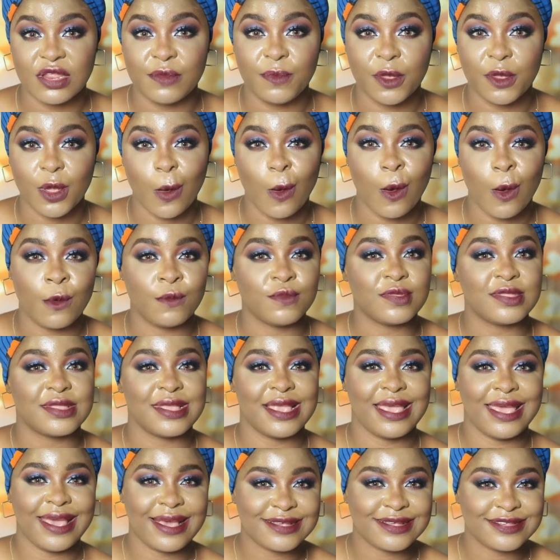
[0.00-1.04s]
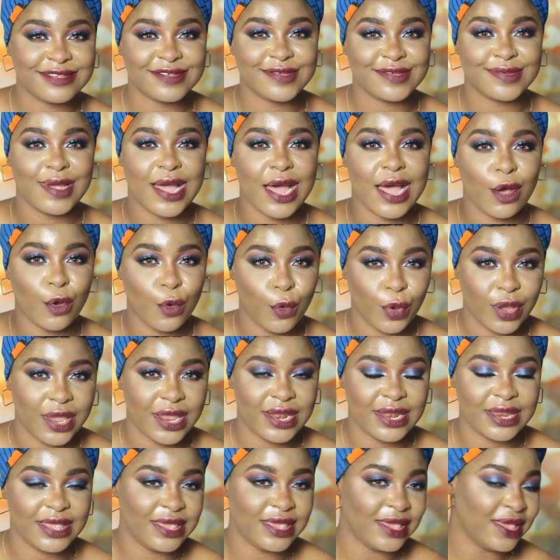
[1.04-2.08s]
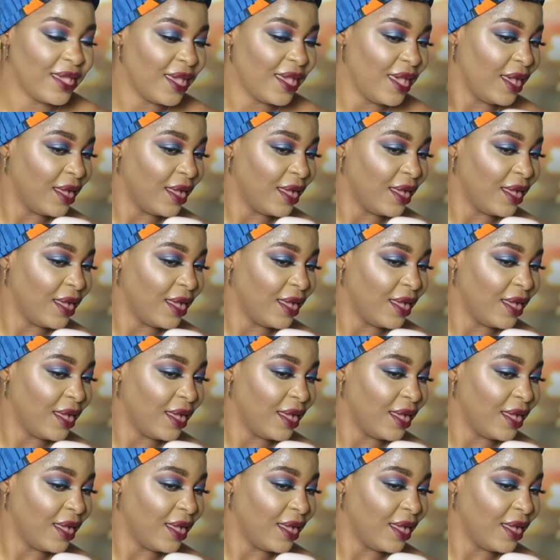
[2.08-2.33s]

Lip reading: becomes extra oily.